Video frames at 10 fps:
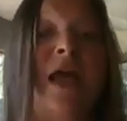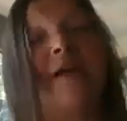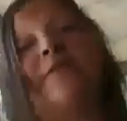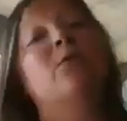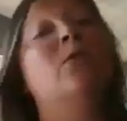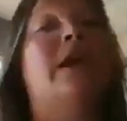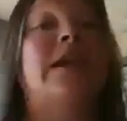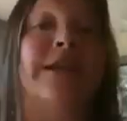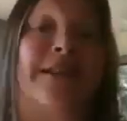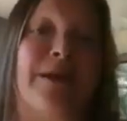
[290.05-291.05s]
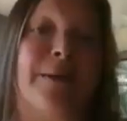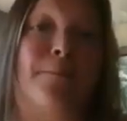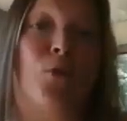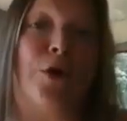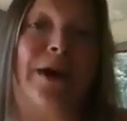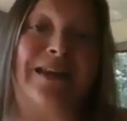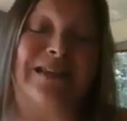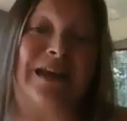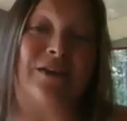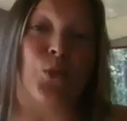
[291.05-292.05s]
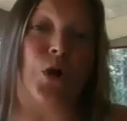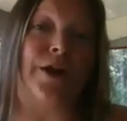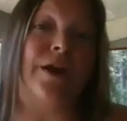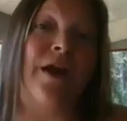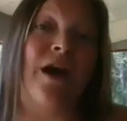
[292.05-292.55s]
and then we'll get it in more in-depth one